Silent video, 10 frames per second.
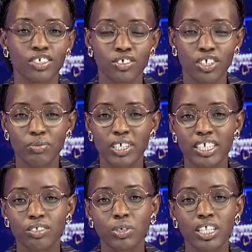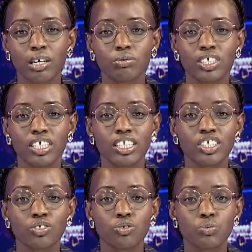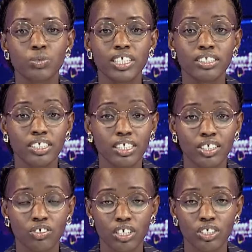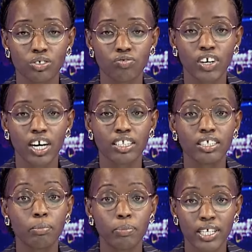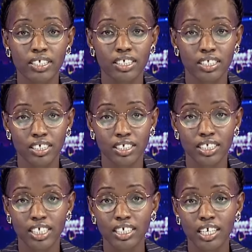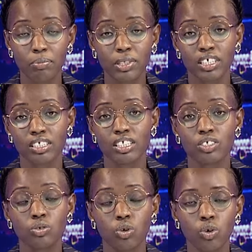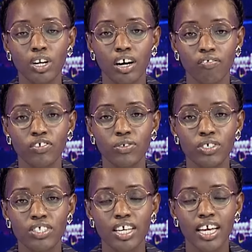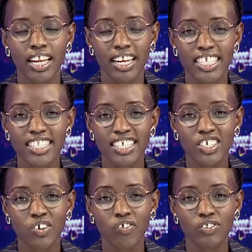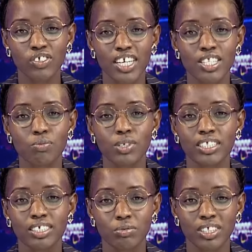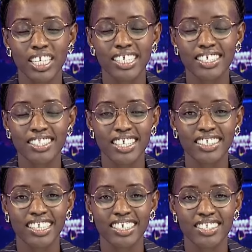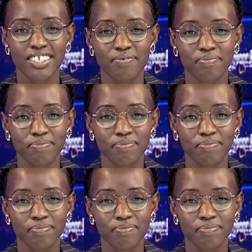Good evening and welcome to the English News Bulletin. I trust you've had a pleasant day. Happy Saturday to all our viewers. Let's kick off tonight's bulletin with the latest headlines.